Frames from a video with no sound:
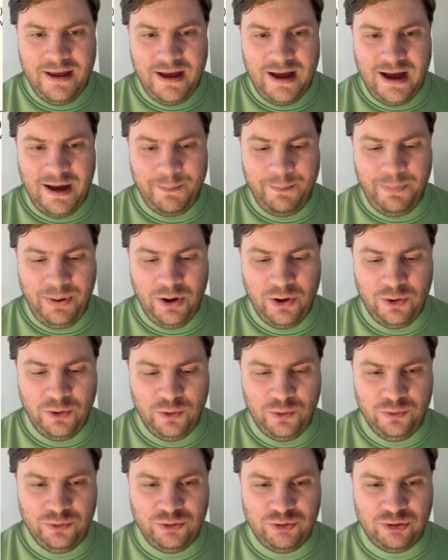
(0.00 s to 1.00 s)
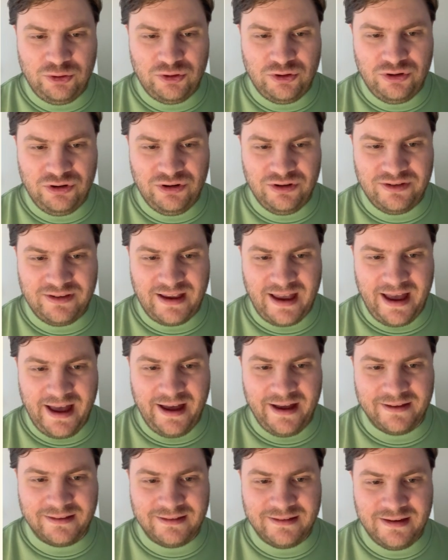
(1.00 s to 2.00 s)
a post
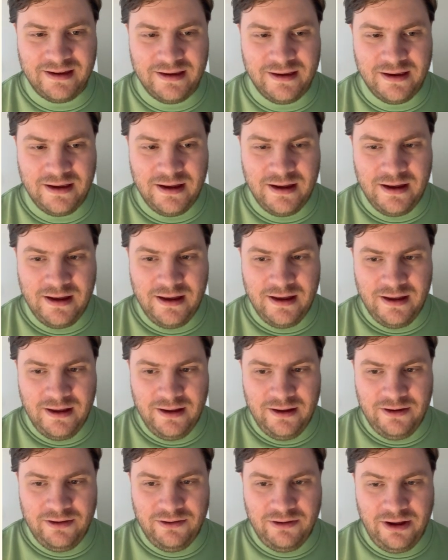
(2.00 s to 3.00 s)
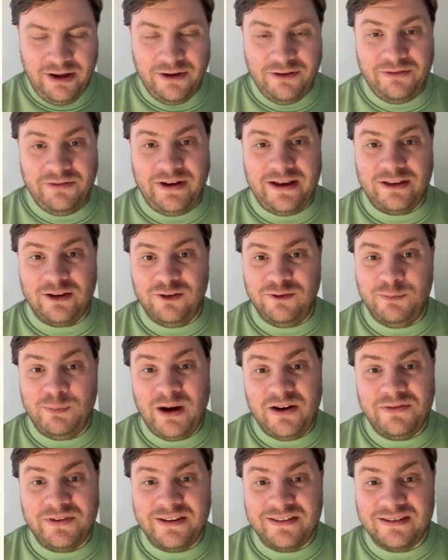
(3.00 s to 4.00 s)
that uh, Fate of
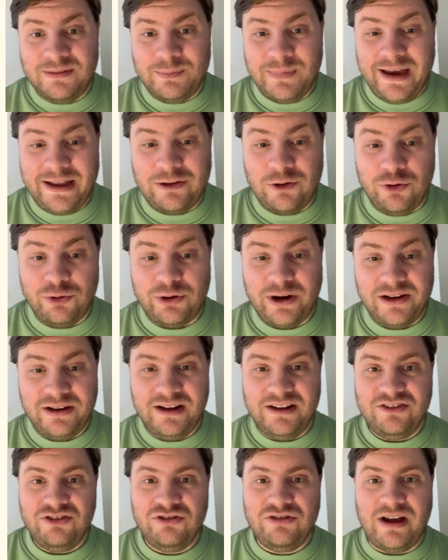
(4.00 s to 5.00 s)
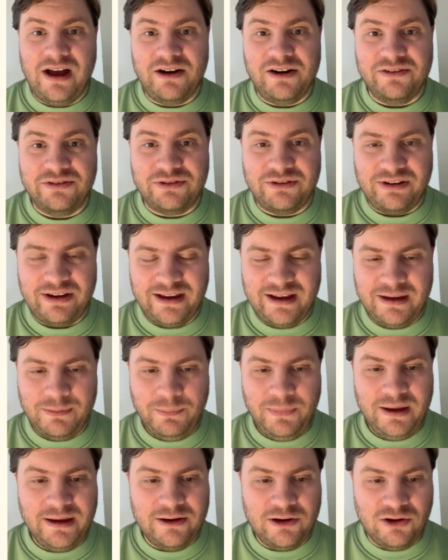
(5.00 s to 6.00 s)
Muffins made on Reddit. Shoutouts to
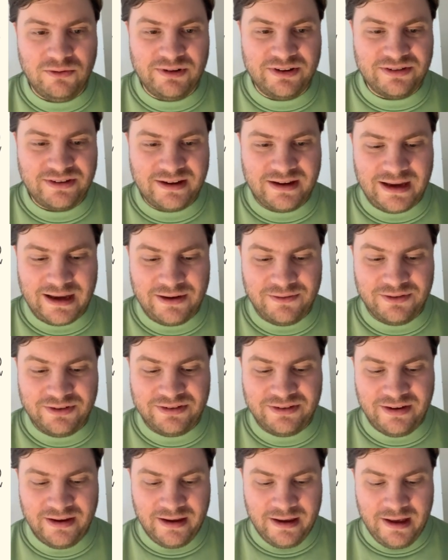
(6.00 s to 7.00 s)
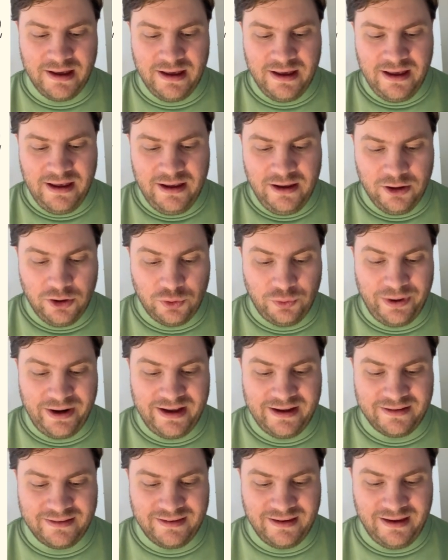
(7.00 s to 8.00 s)
him. He always gives
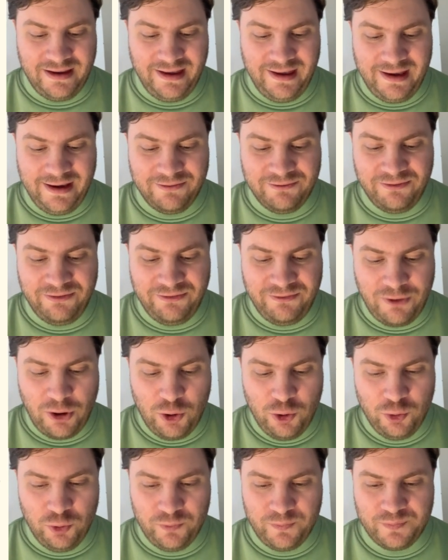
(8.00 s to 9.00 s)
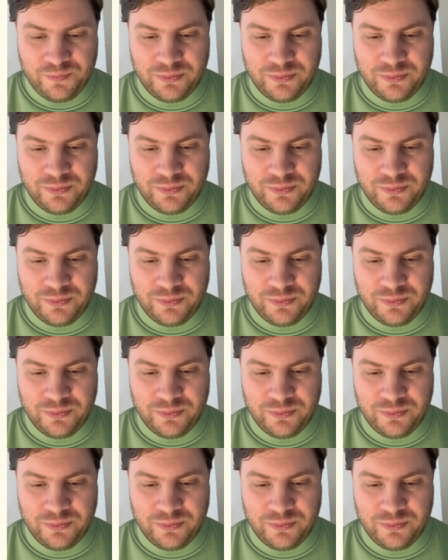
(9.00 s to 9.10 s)
great info.